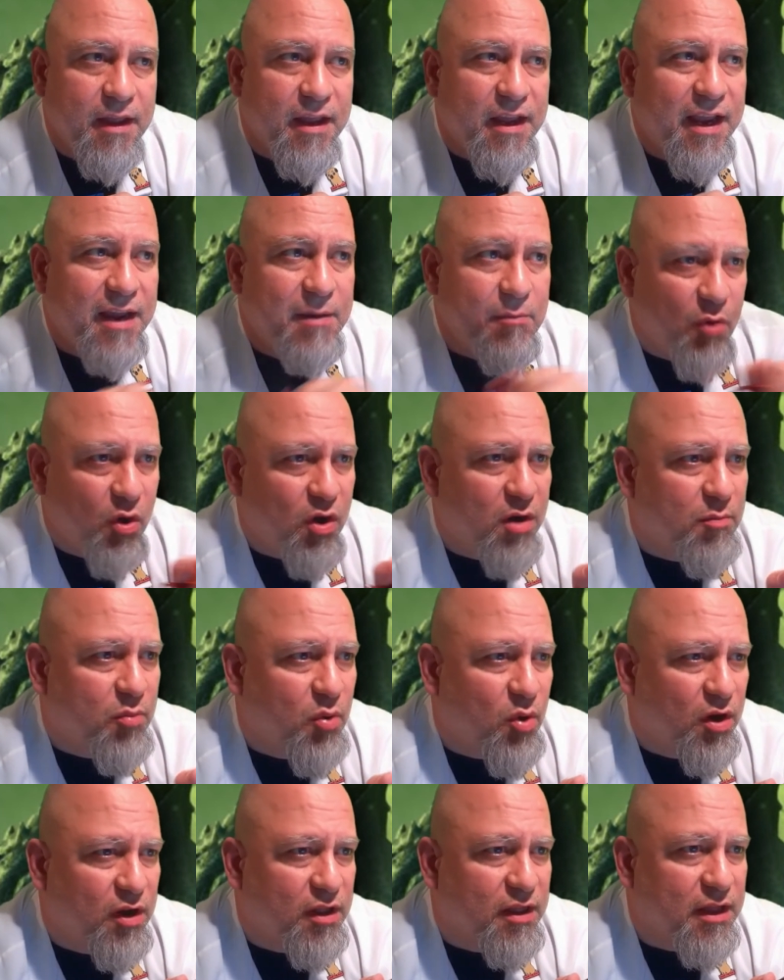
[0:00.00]
And more
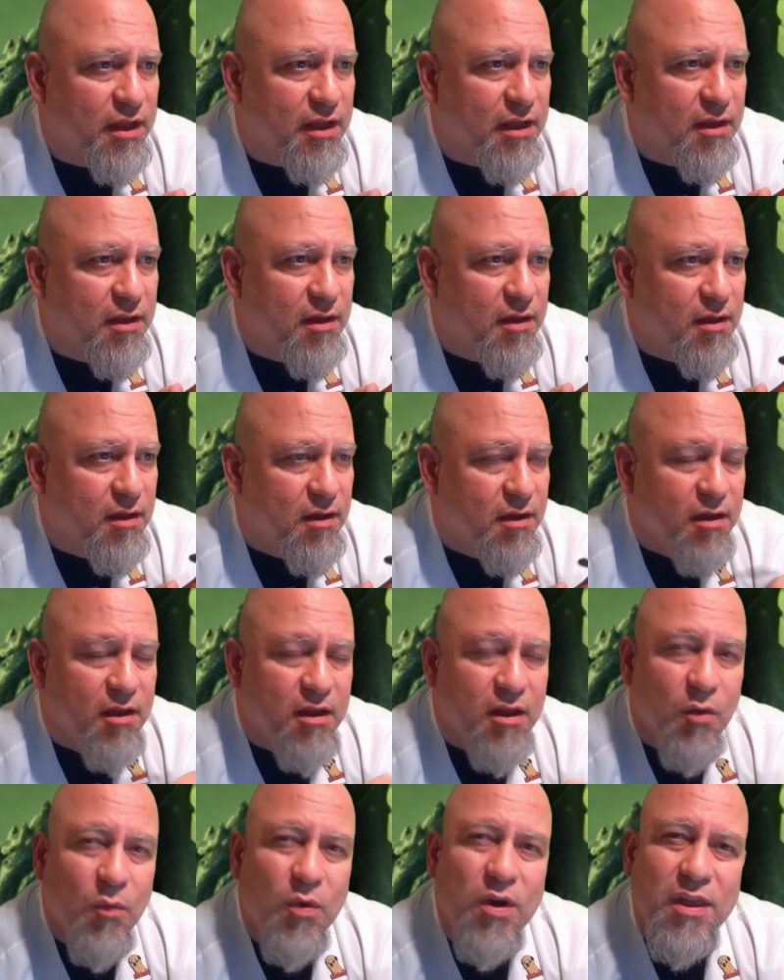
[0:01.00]
importantly,
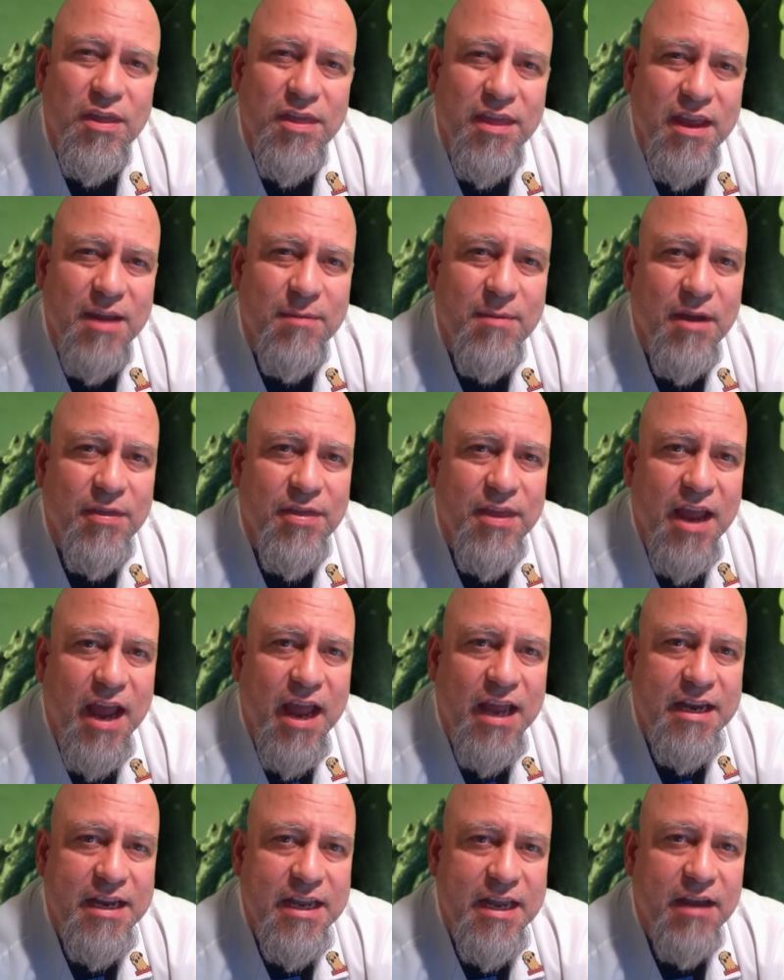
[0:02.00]
what do you think about the
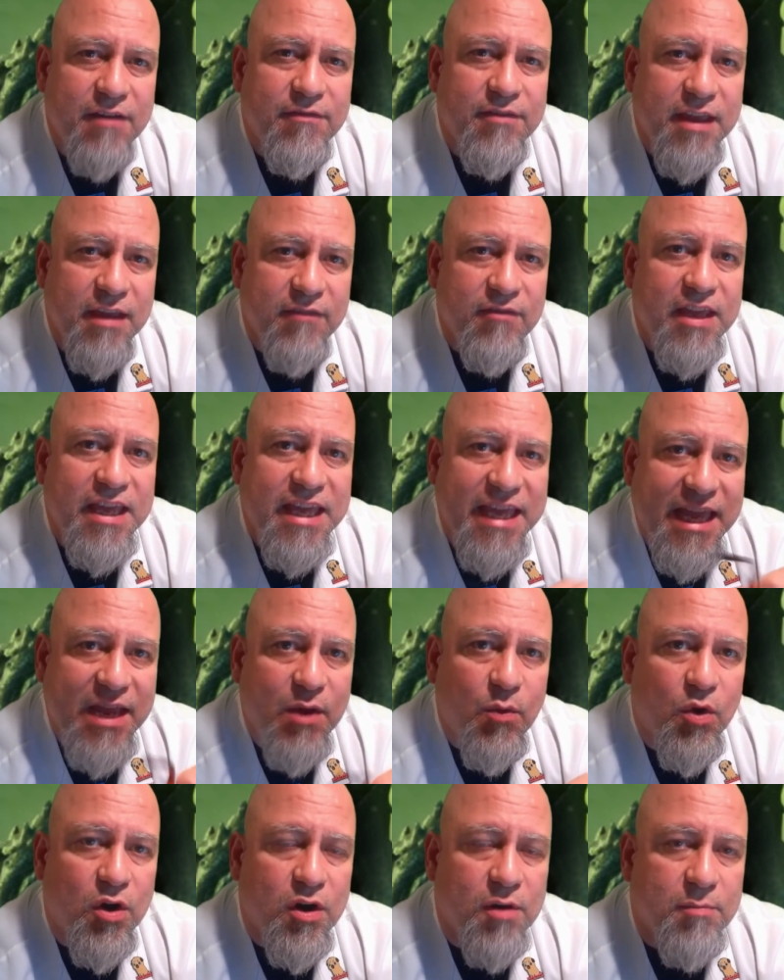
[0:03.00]
idea of giving
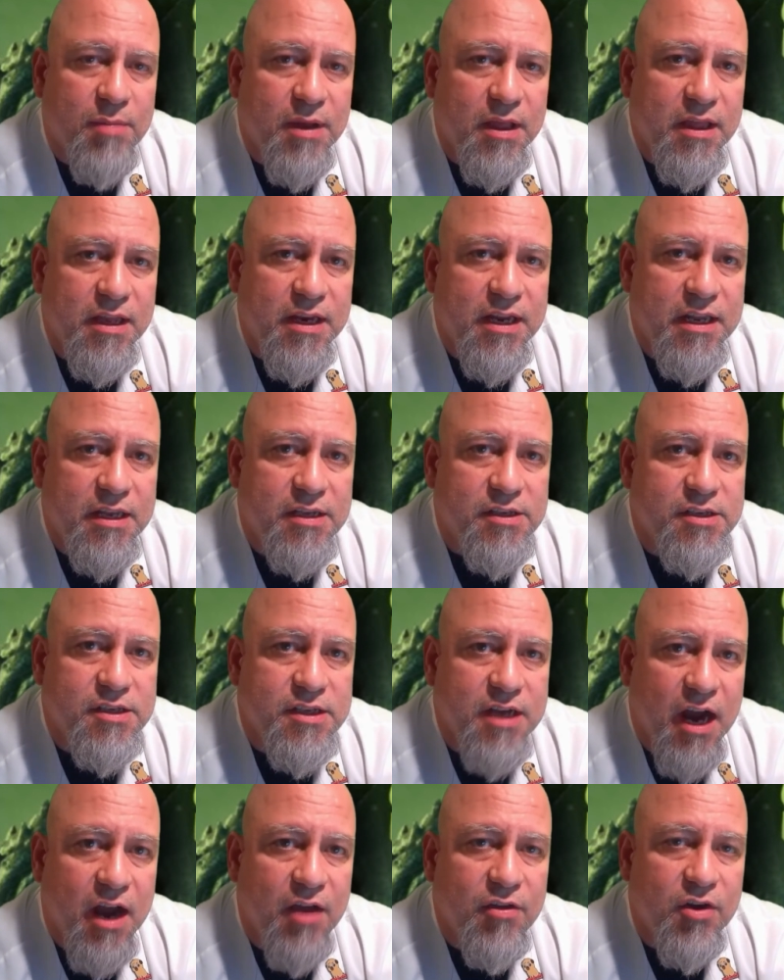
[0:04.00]
keyword abilities
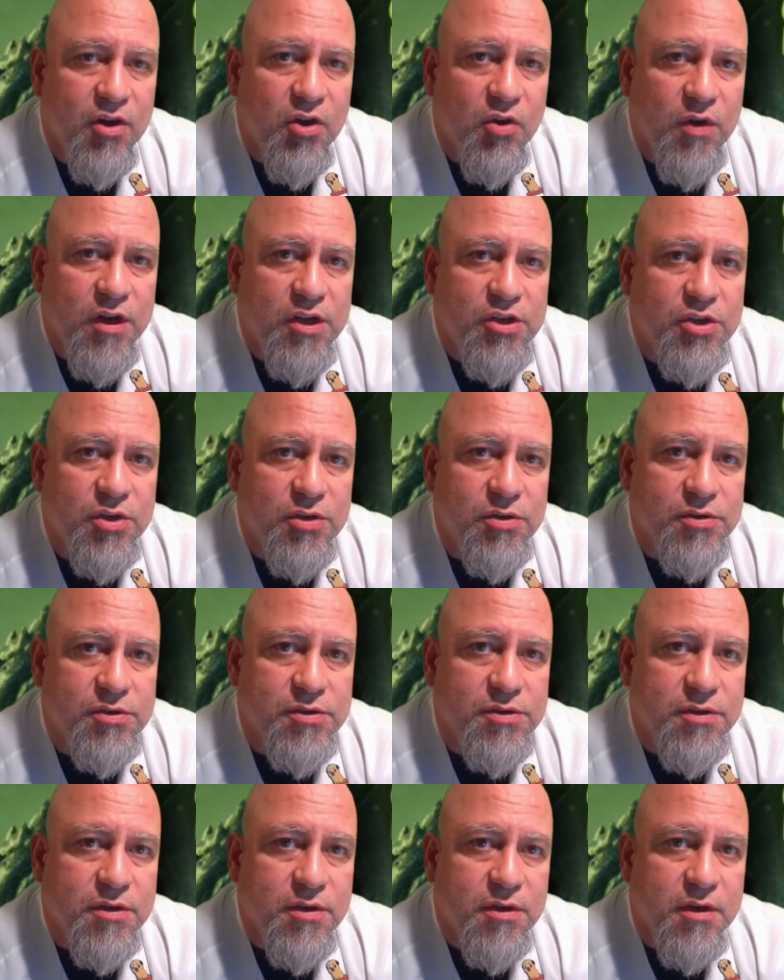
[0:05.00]
to other creatures?